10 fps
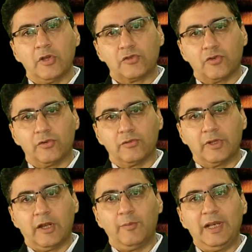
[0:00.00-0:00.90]
so
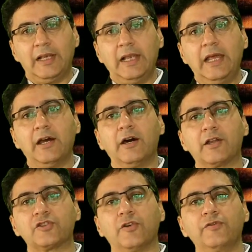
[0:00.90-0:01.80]
there will be
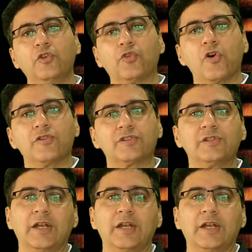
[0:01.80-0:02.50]
layers of neurons